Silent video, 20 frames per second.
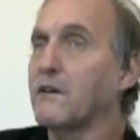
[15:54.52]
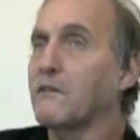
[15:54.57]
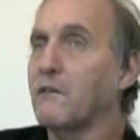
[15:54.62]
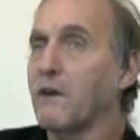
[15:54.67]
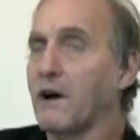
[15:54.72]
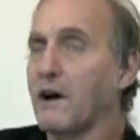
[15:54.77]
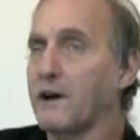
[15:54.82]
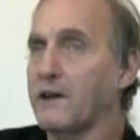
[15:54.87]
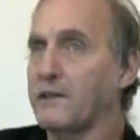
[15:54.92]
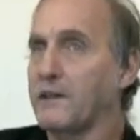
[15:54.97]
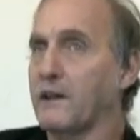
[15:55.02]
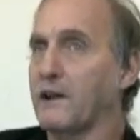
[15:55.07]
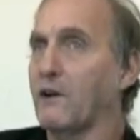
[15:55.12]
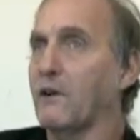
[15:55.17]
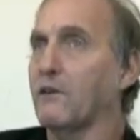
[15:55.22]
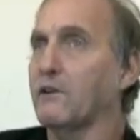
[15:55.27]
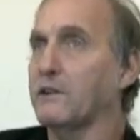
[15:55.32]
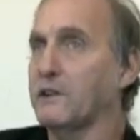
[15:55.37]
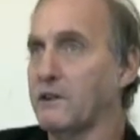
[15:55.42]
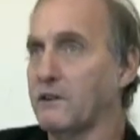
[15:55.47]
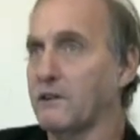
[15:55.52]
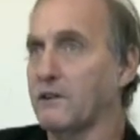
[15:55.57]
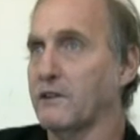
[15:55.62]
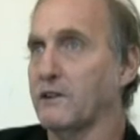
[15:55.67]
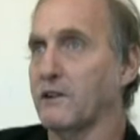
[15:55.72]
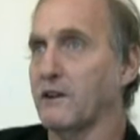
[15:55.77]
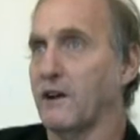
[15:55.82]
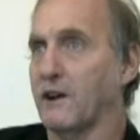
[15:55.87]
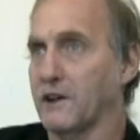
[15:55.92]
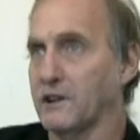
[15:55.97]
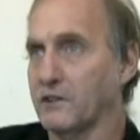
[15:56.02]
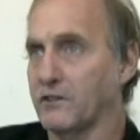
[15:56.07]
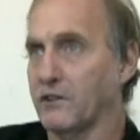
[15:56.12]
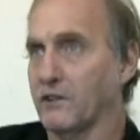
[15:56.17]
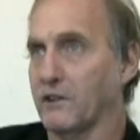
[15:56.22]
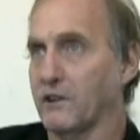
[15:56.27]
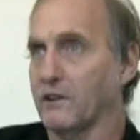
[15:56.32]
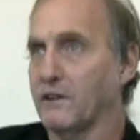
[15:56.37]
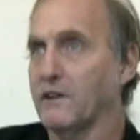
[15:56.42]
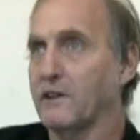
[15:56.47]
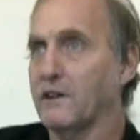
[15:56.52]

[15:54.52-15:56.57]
Well, I had that whole year at a hospital,